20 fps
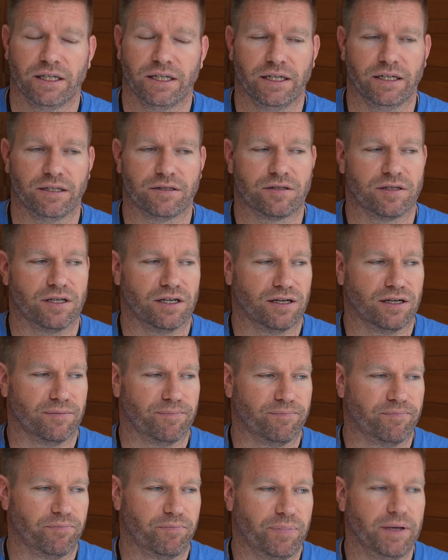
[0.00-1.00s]
it's
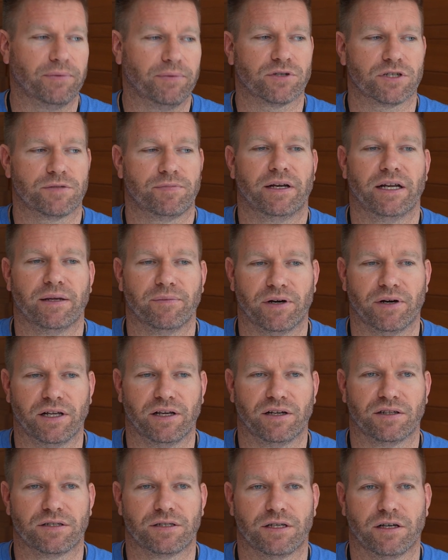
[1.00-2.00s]
um, people are spending money
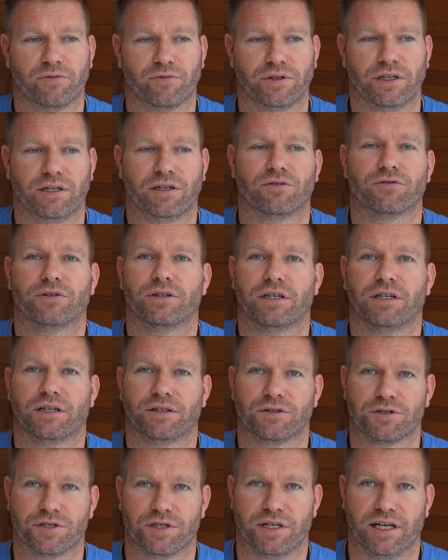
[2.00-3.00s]
on stuff when they don't really
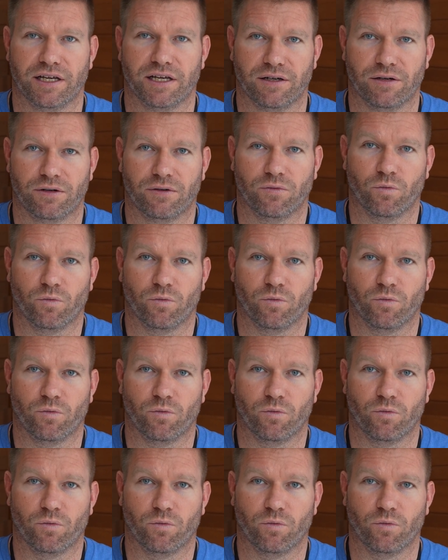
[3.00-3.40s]
understand